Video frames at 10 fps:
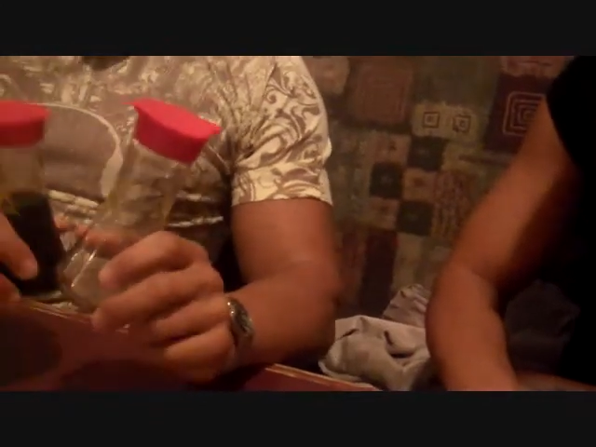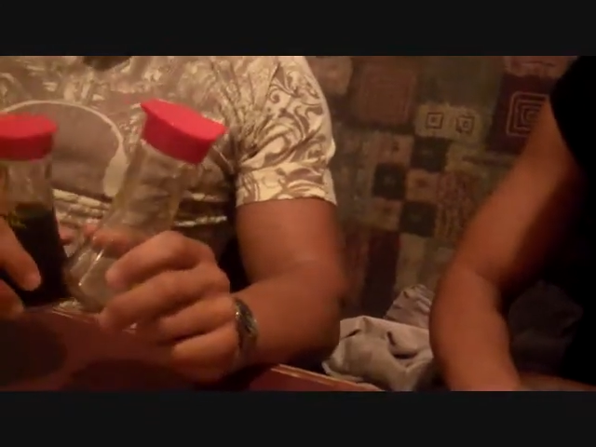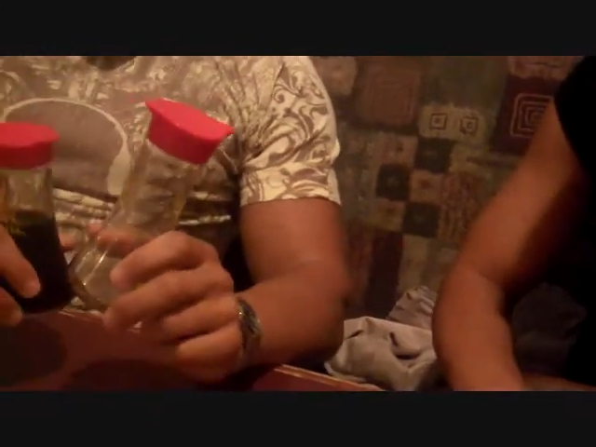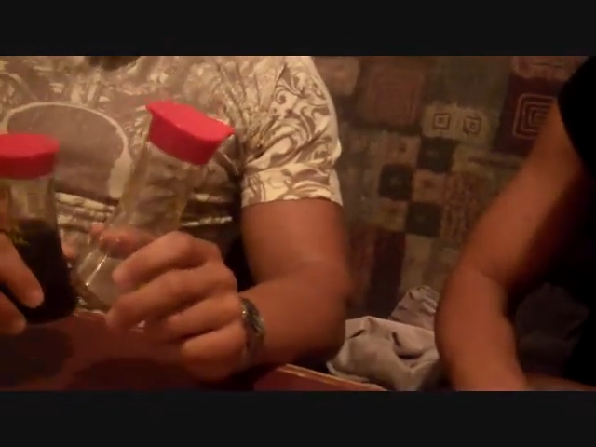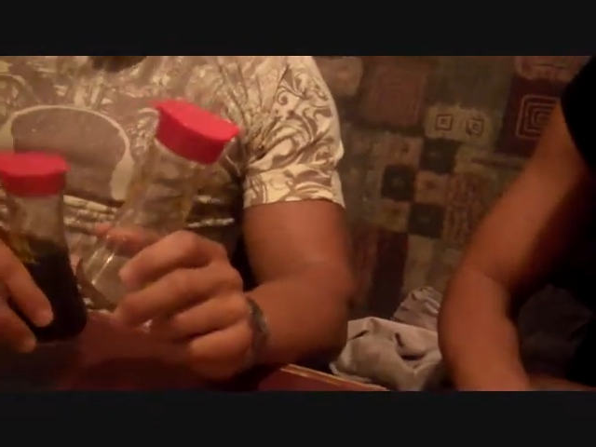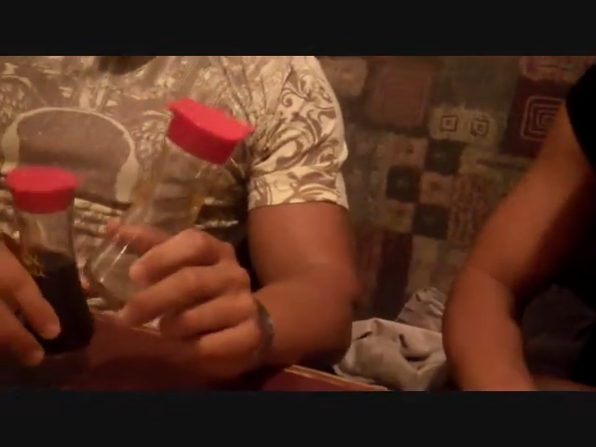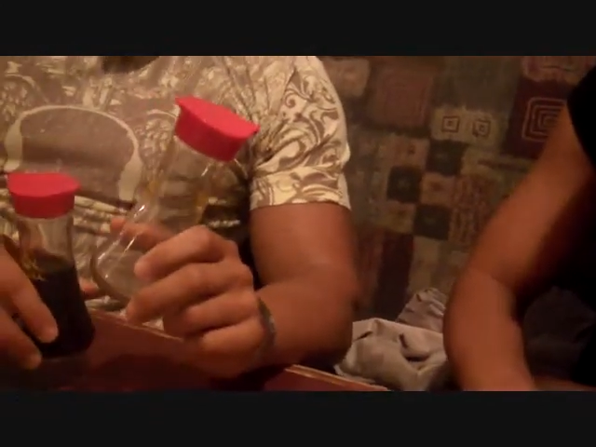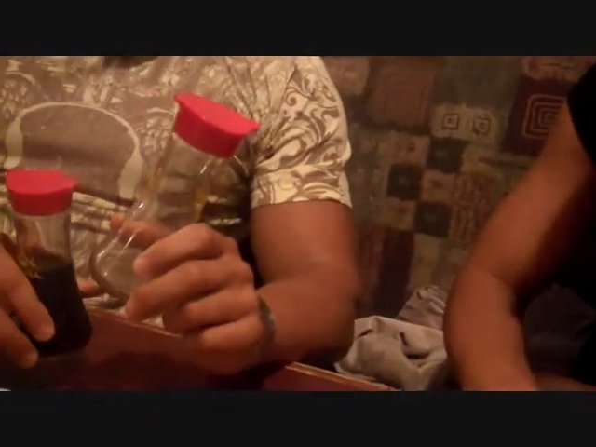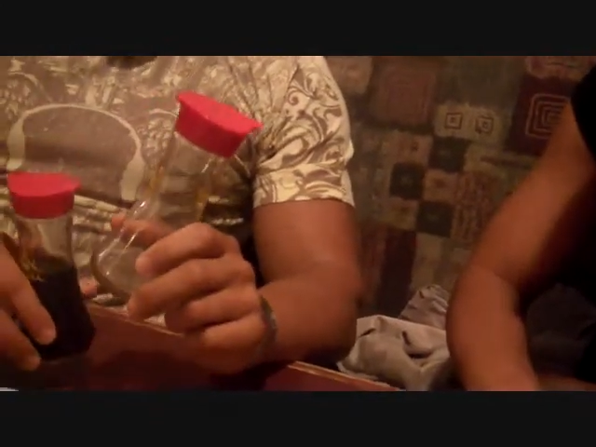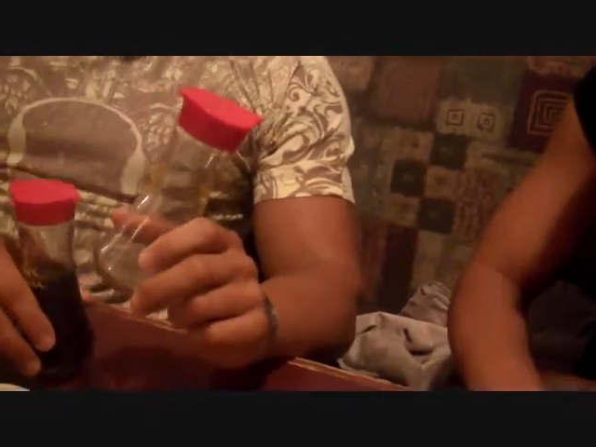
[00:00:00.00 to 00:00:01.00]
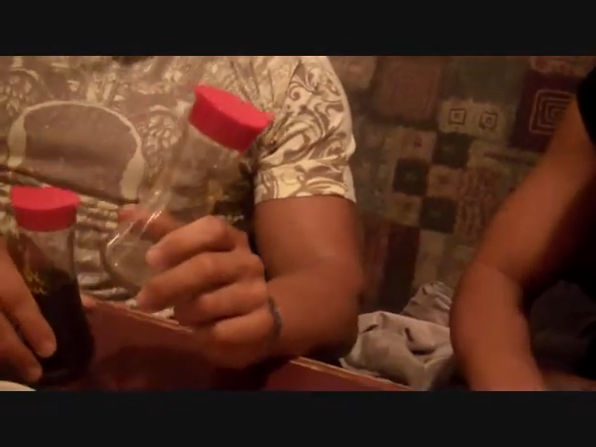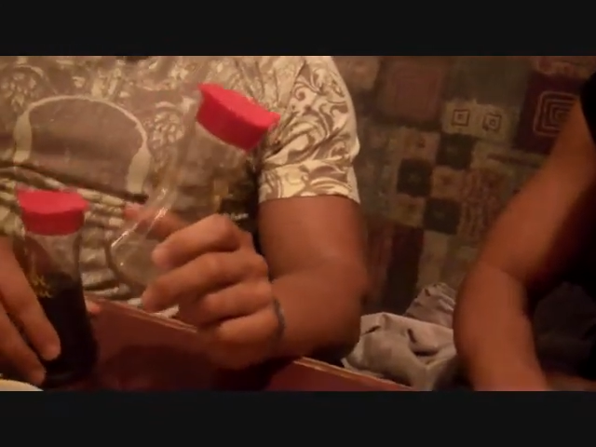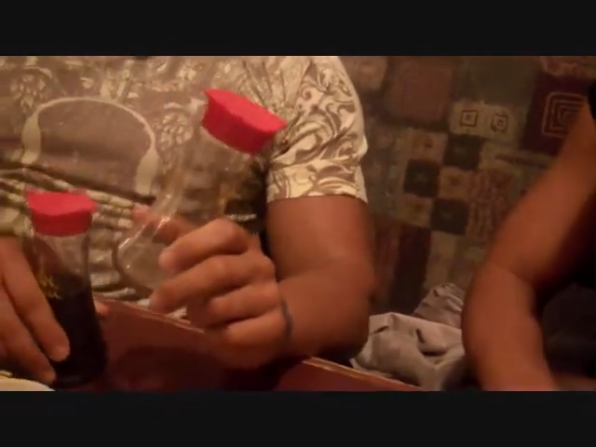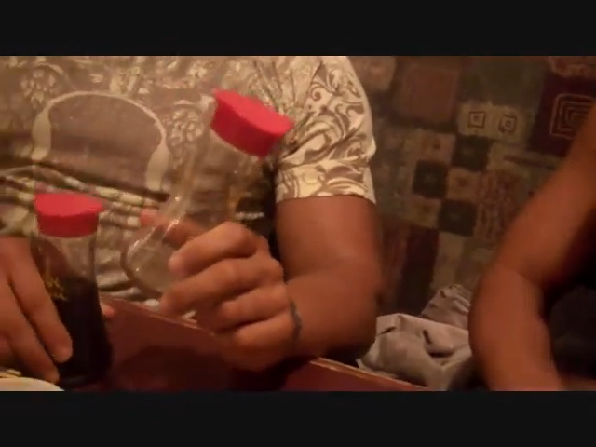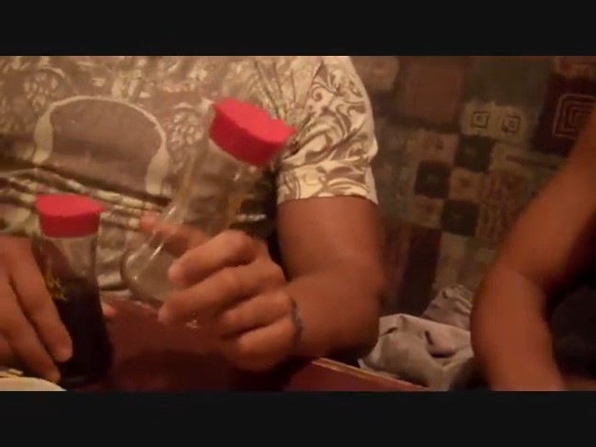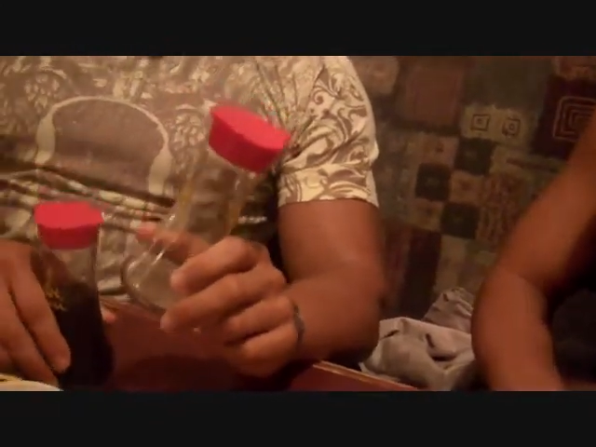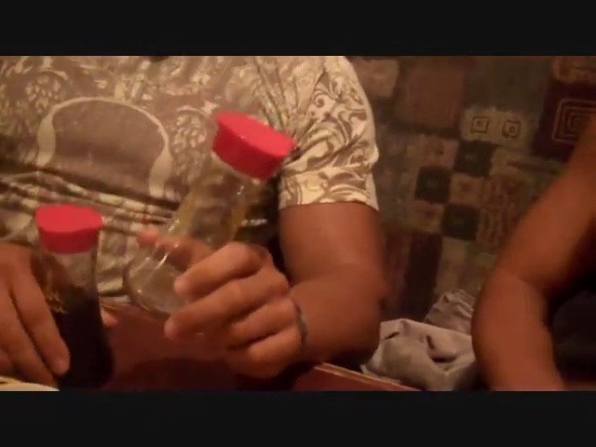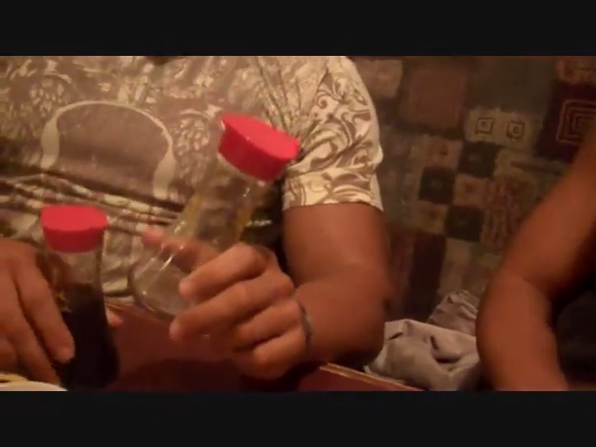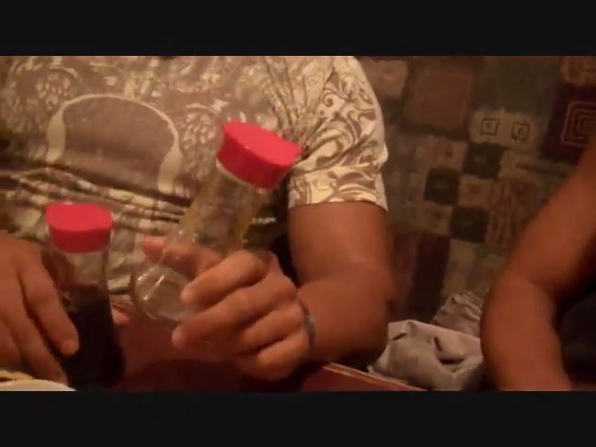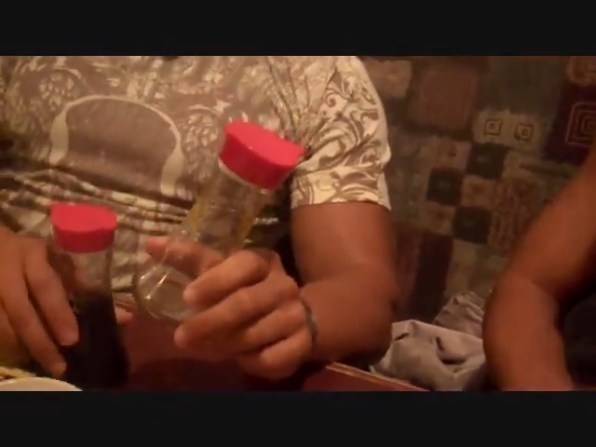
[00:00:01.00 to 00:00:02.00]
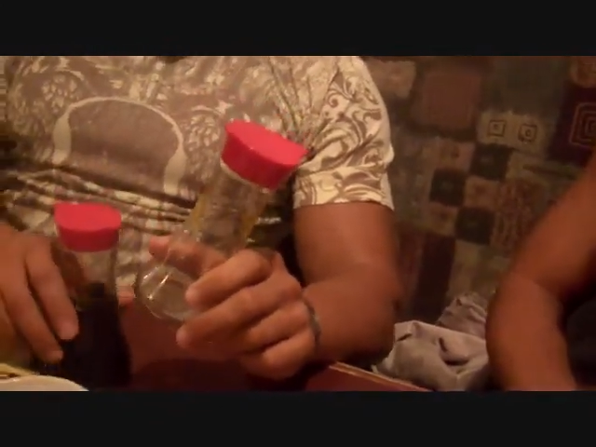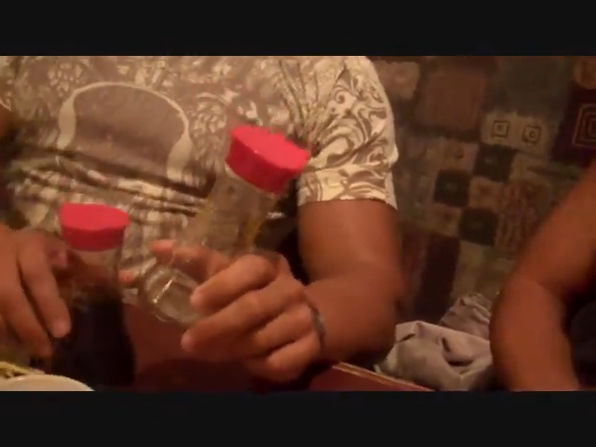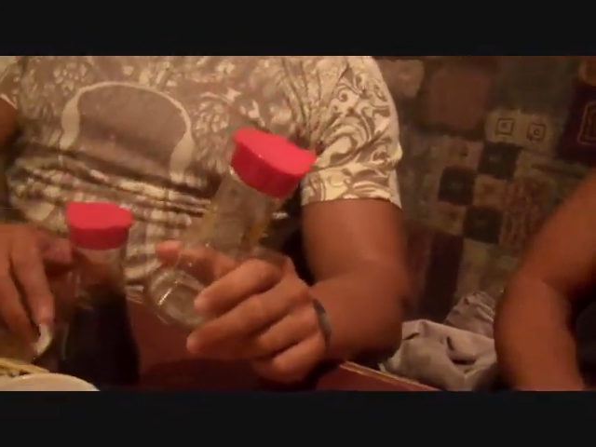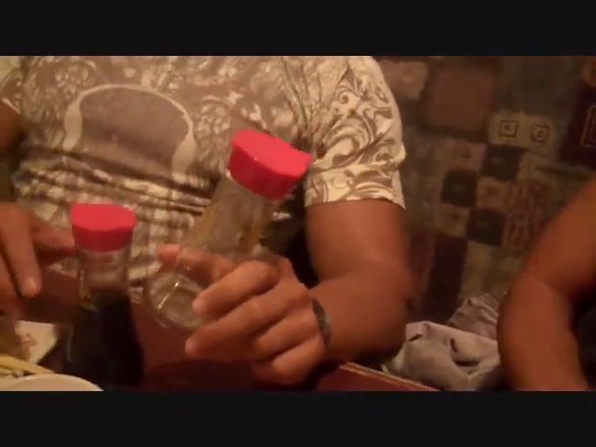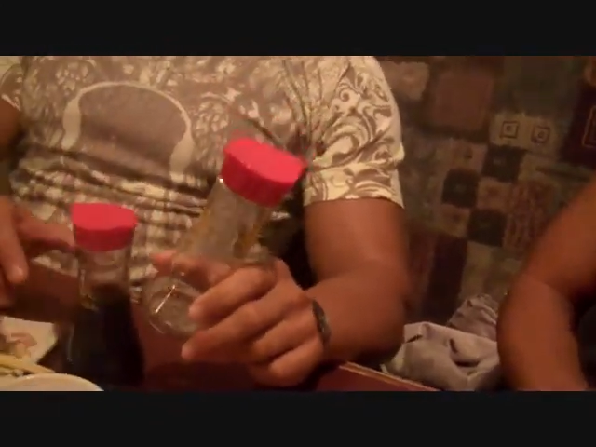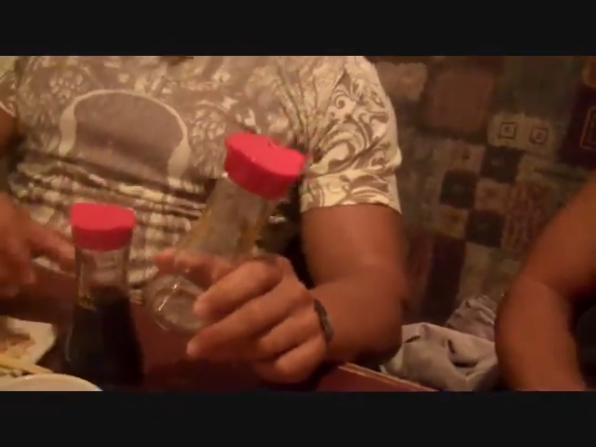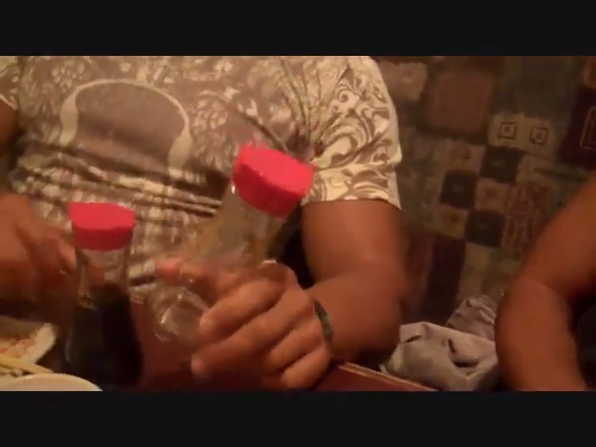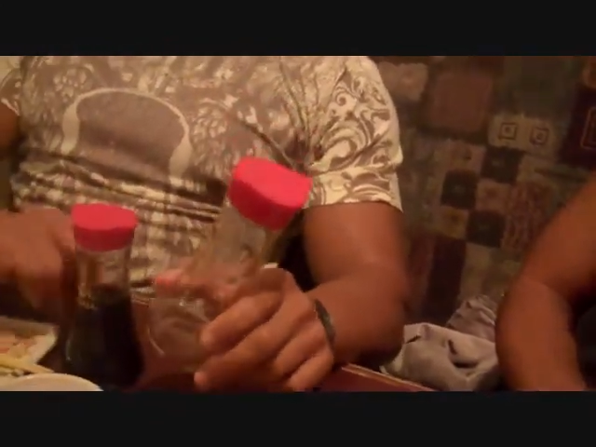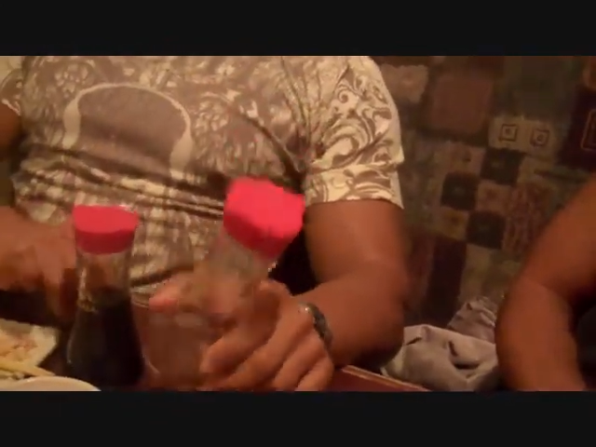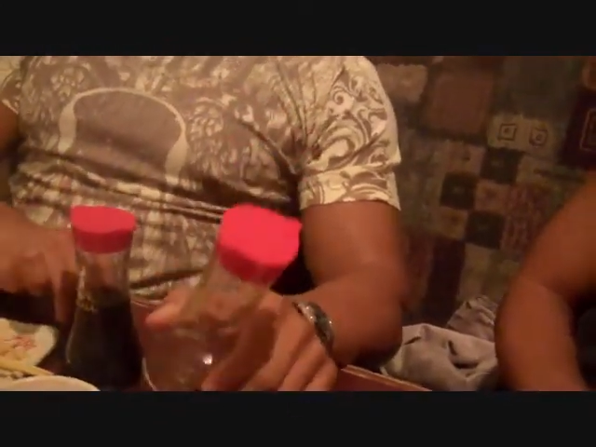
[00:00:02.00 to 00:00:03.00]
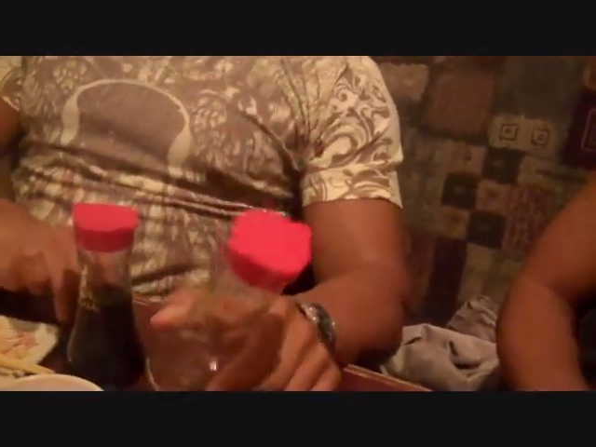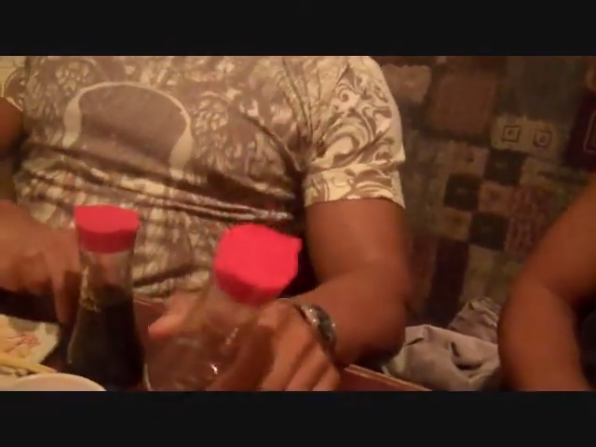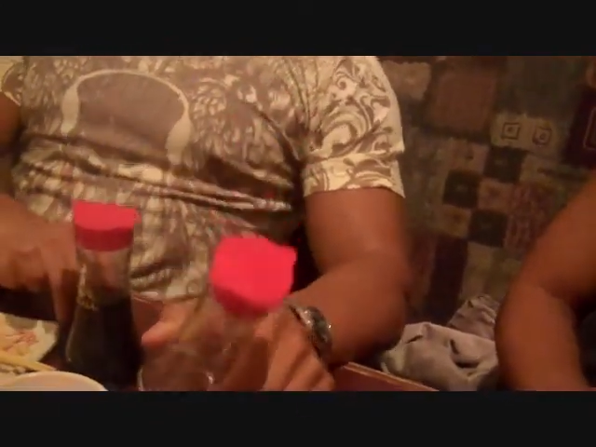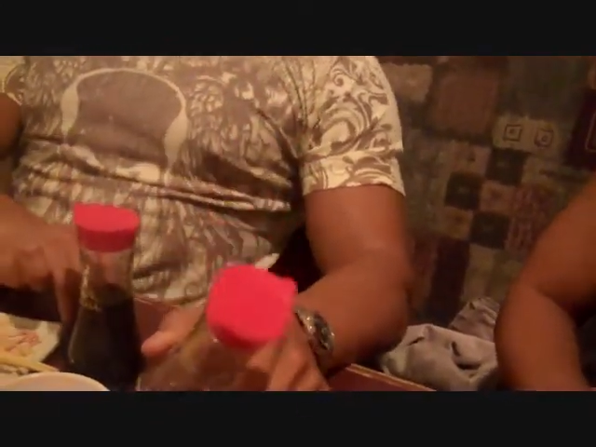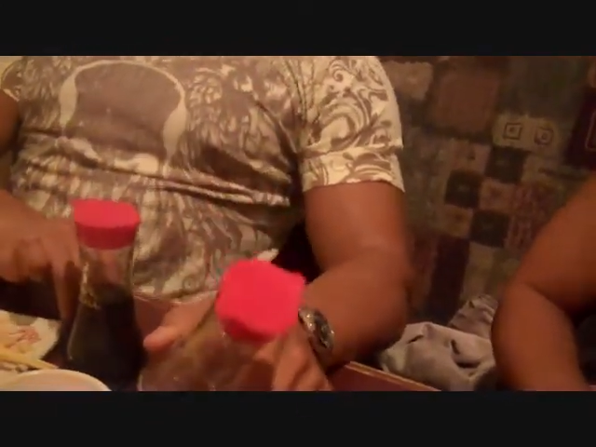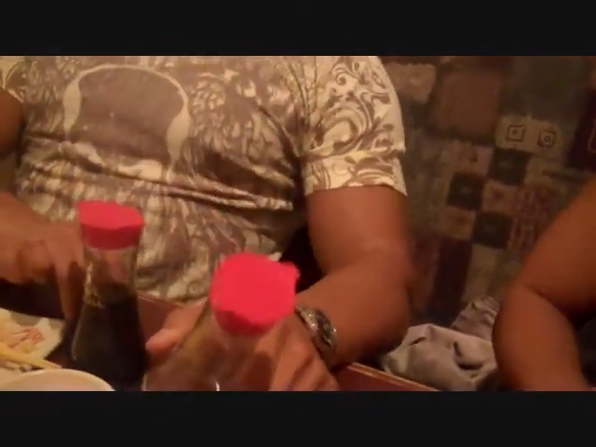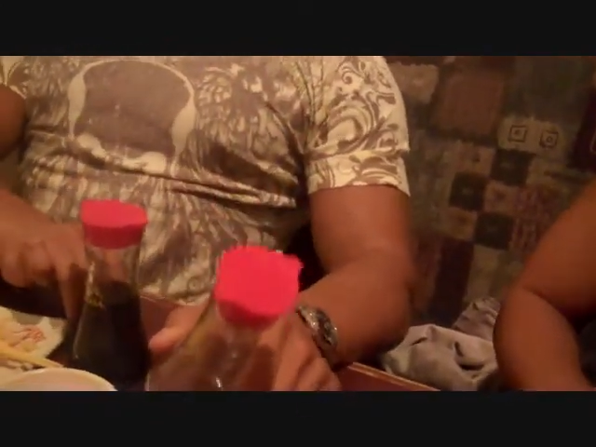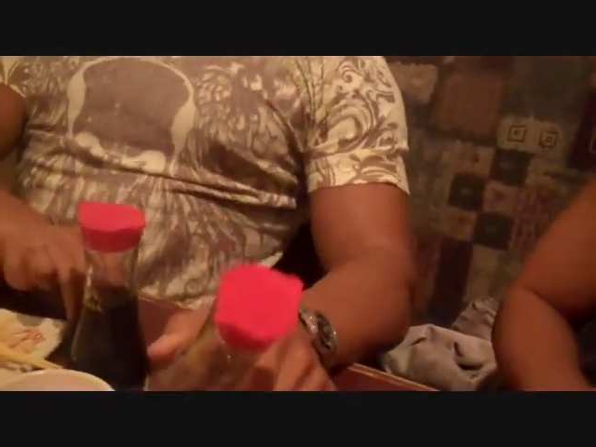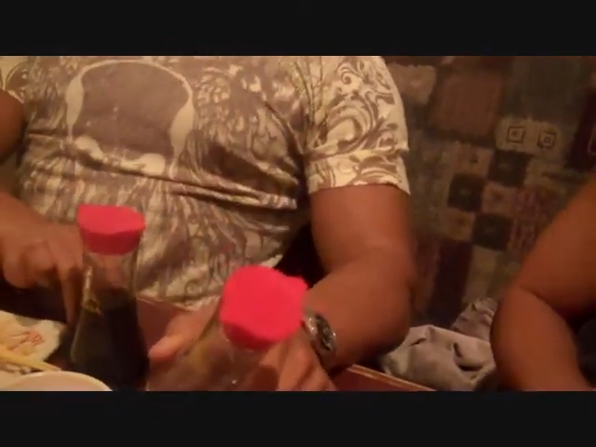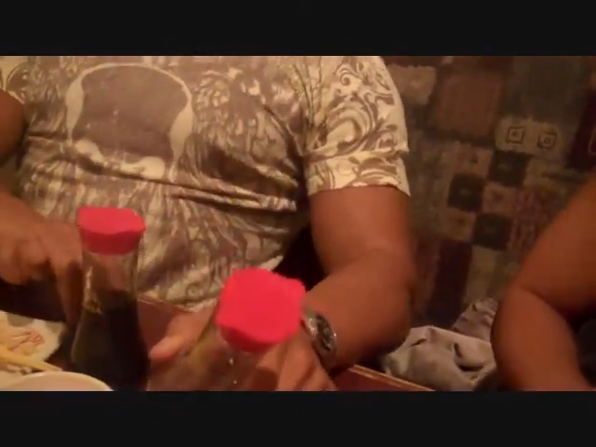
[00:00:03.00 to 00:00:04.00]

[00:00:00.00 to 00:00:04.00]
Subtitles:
No face is visible, so there are no lips to read.